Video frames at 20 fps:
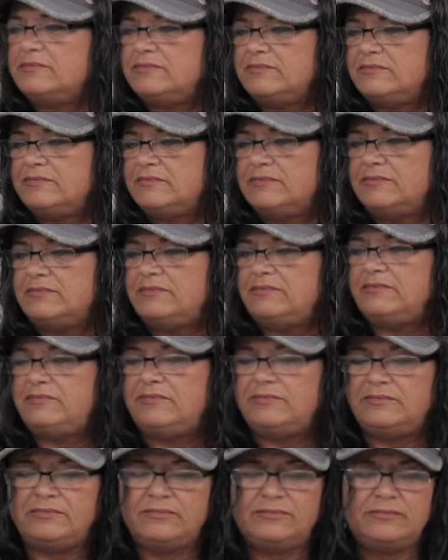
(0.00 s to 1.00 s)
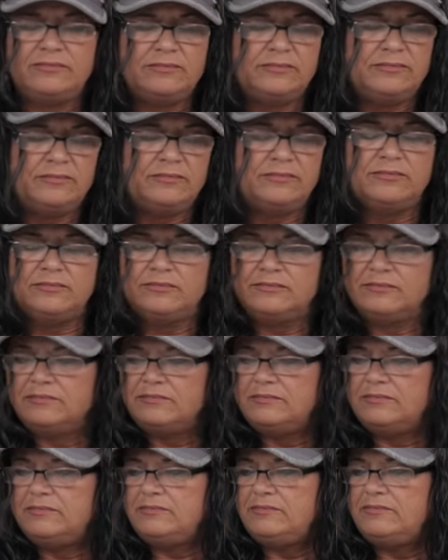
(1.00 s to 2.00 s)

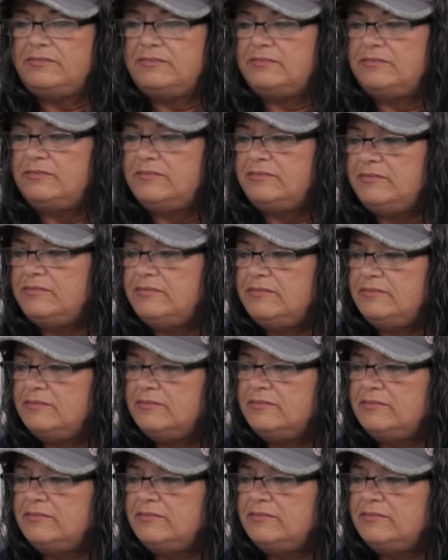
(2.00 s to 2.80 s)
This person isn't speaking.